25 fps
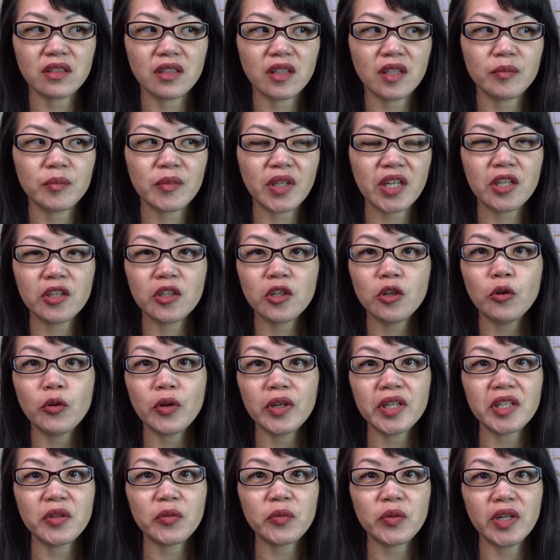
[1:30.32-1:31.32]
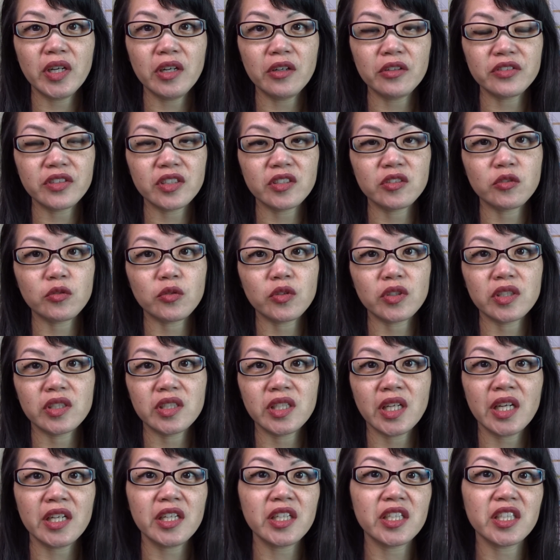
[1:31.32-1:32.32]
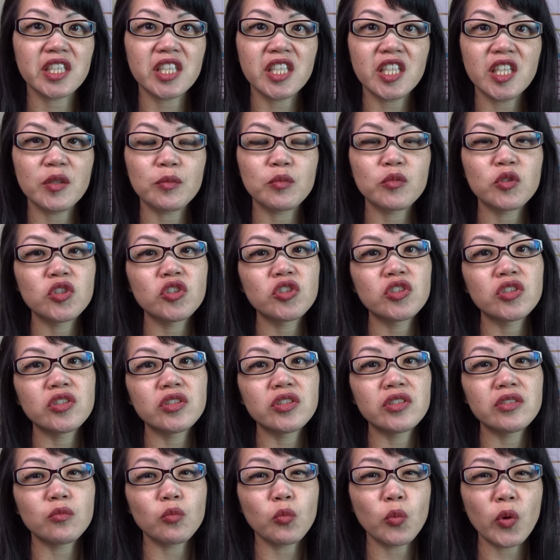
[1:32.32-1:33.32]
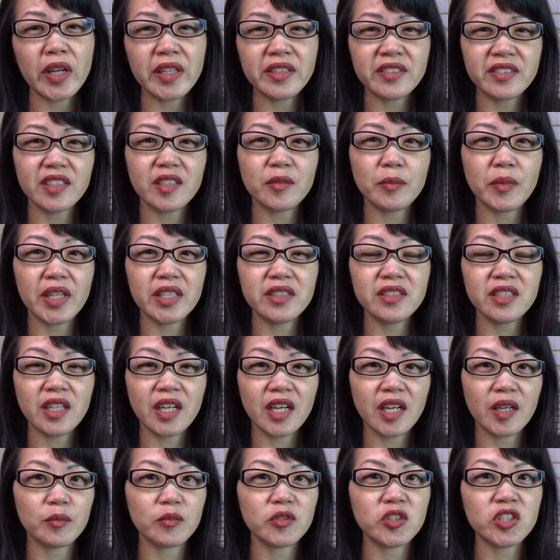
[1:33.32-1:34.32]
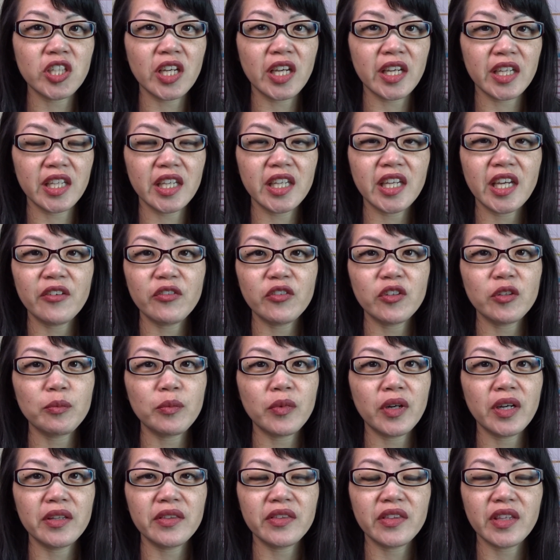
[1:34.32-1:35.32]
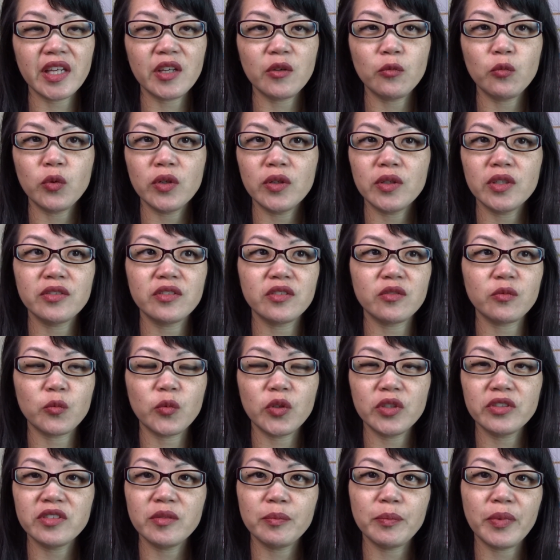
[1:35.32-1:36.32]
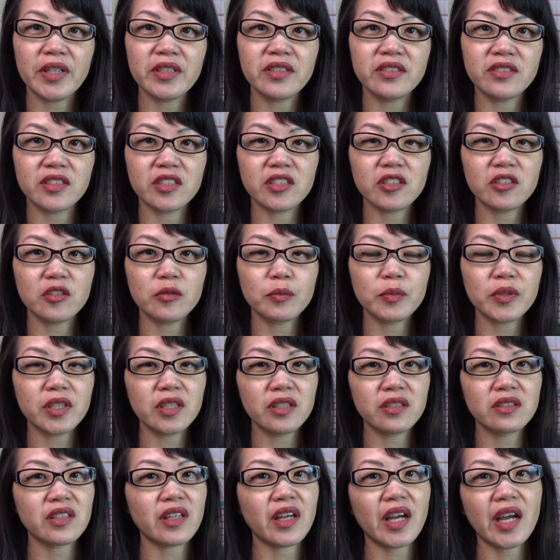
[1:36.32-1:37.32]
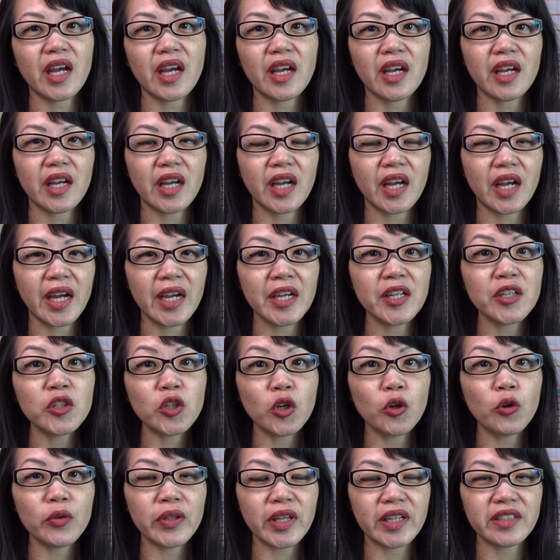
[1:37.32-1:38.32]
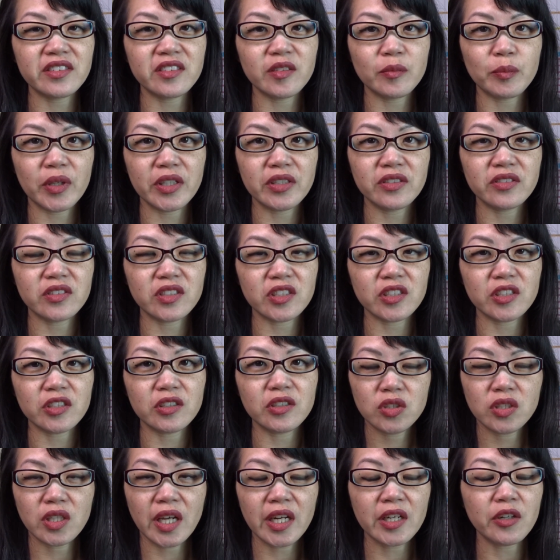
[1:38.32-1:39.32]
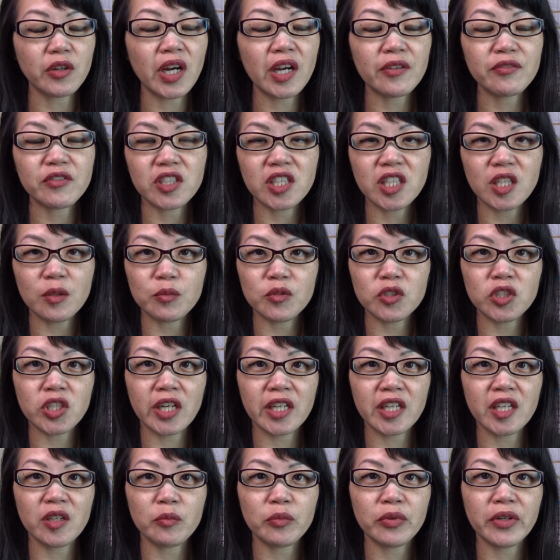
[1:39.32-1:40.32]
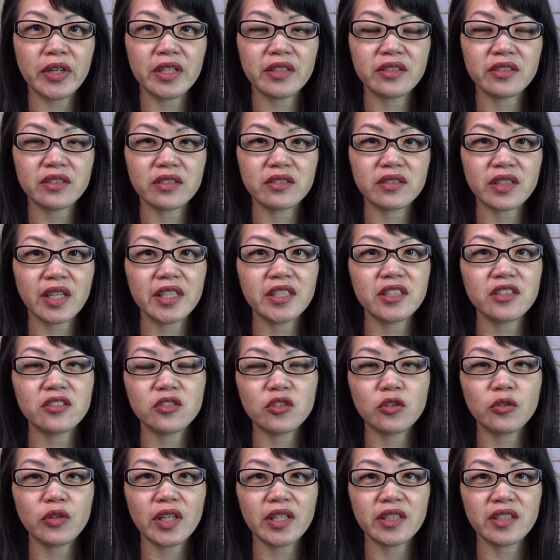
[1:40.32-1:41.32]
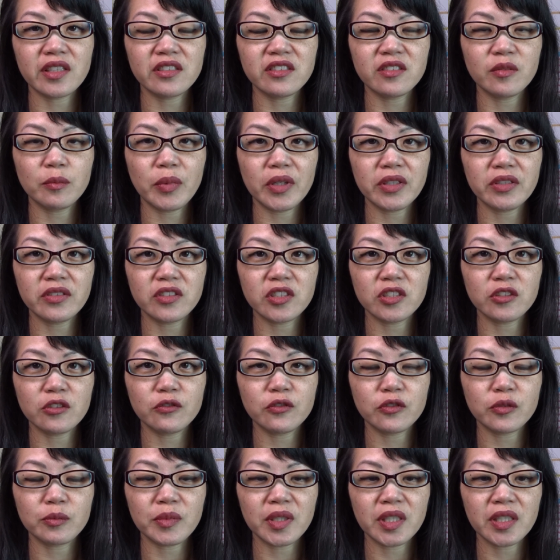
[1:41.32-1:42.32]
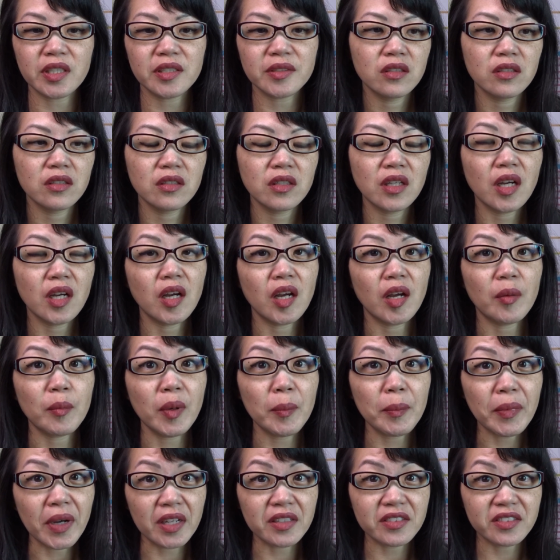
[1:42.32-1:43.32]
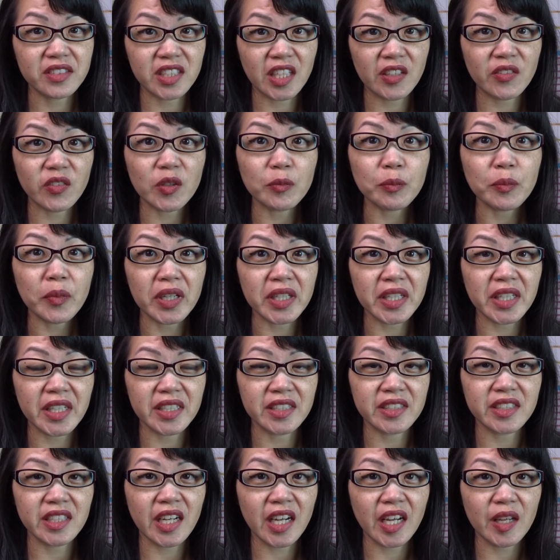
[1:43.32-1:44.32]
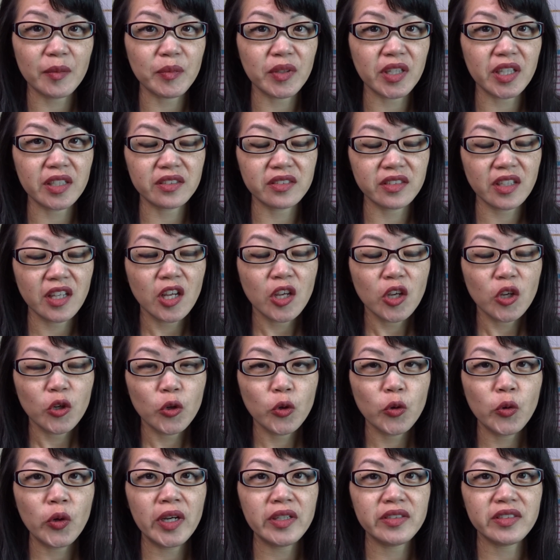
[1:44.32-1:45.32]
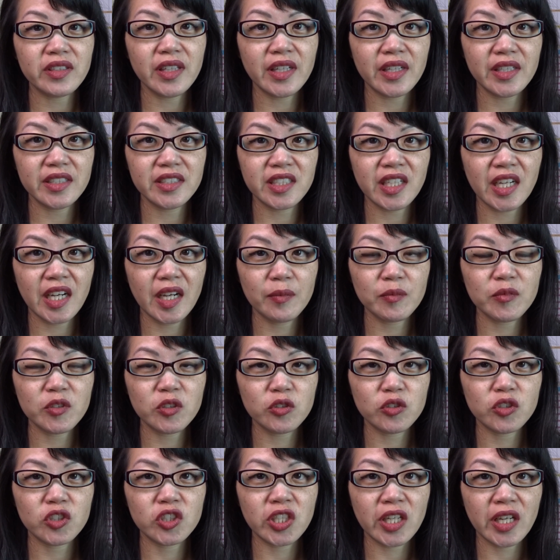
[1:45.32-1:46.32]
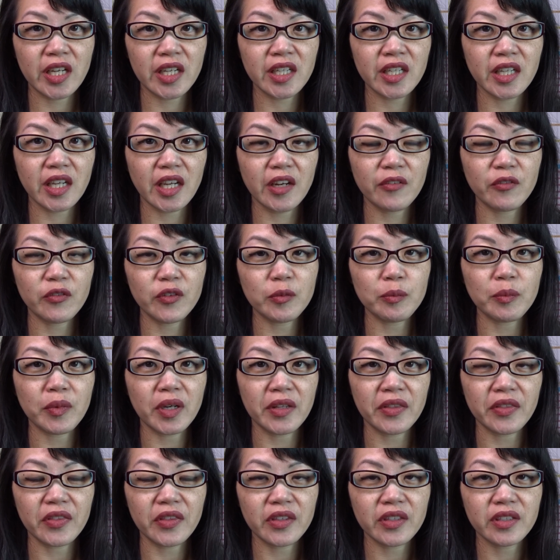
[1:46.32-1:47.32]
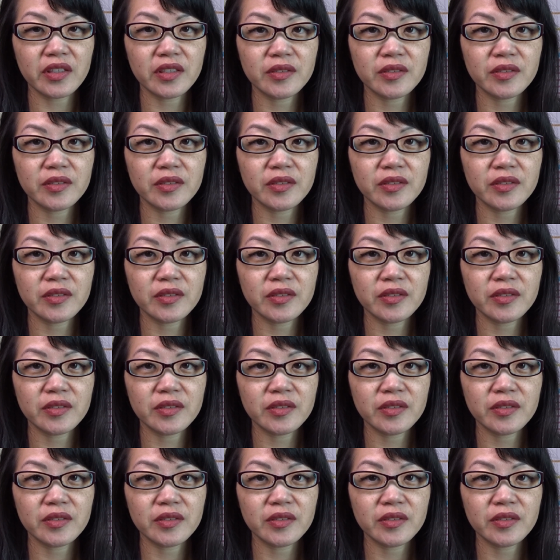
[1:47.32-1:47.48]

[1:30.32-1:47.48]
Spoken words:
I'm not gonna go anywhere else, and not gonna keep wasting my time checking every month like where's the best deal, because I know that's the best deal. I don't have to keep checking prices. I just know that that's the best deal for me. I'm about saving money and time, because who has a lot of time to check every month?